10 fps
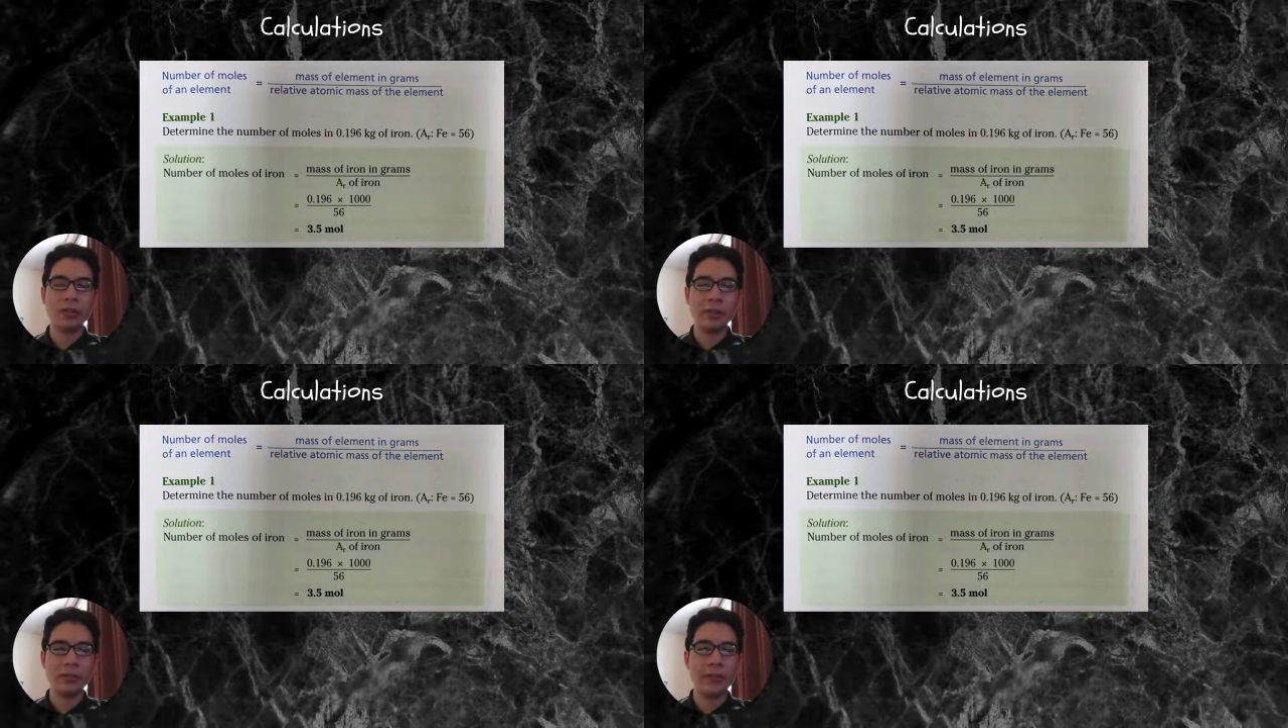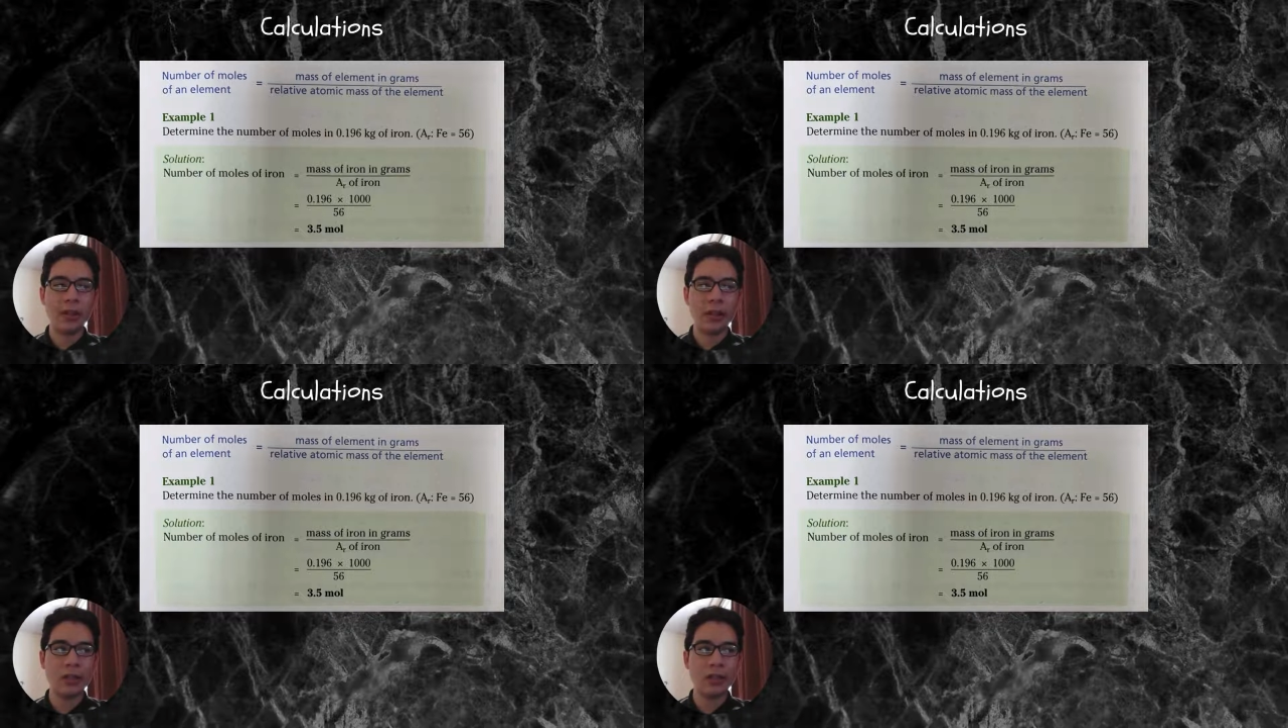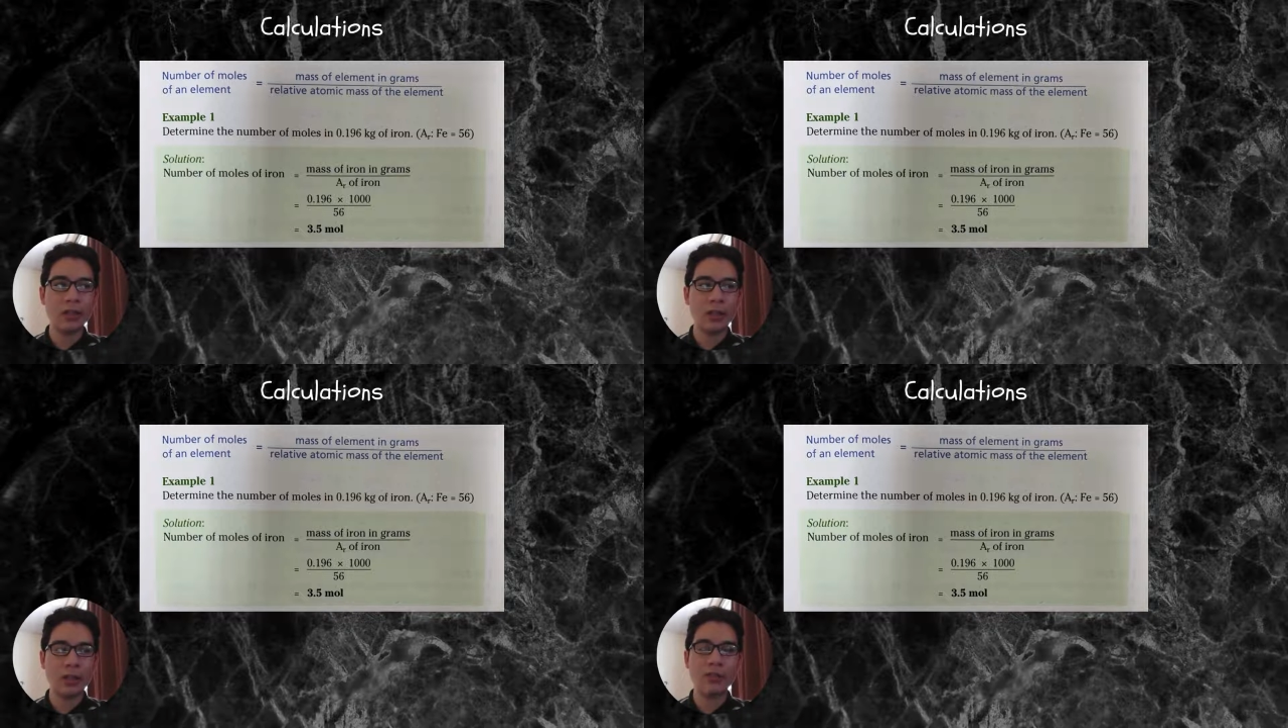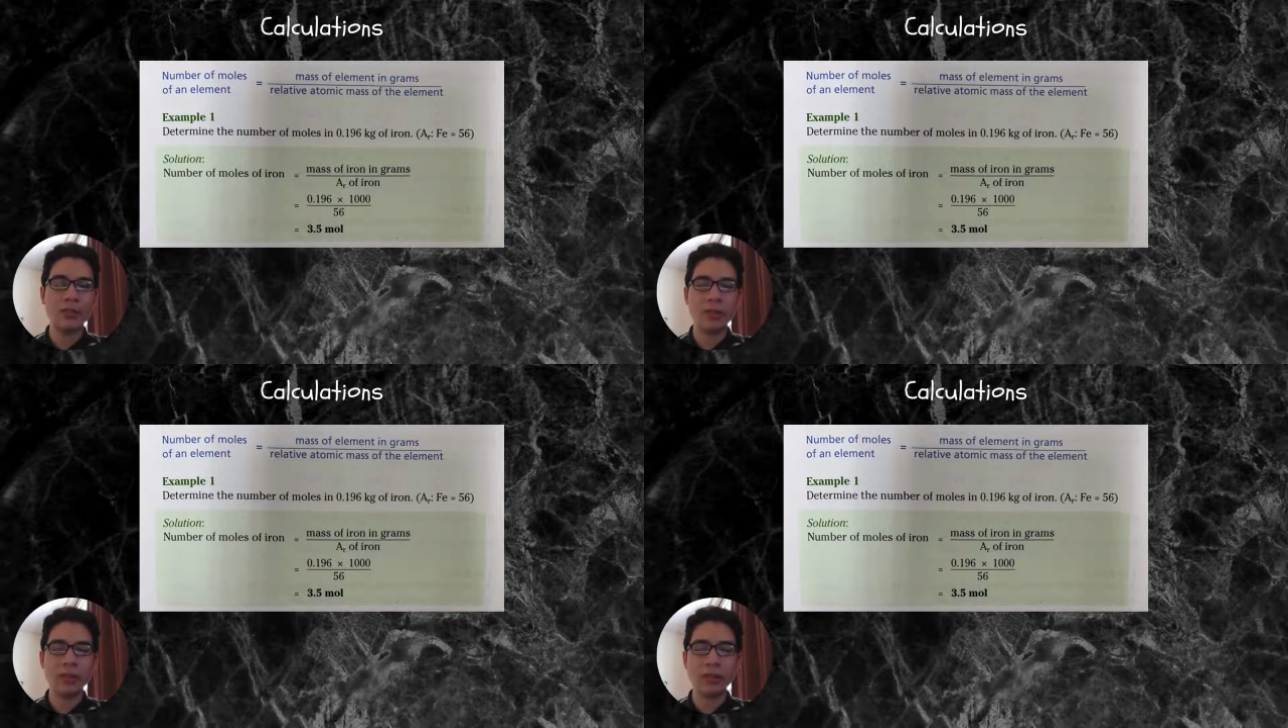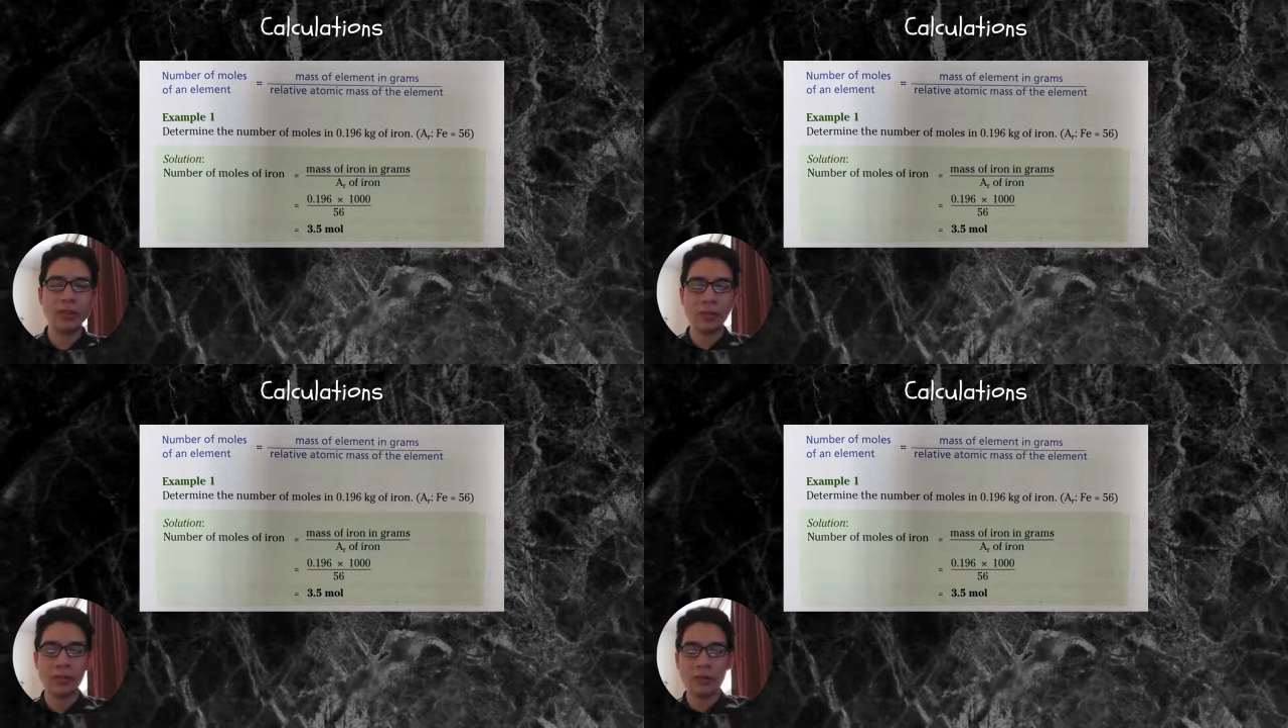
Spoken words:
of any chemistry tests.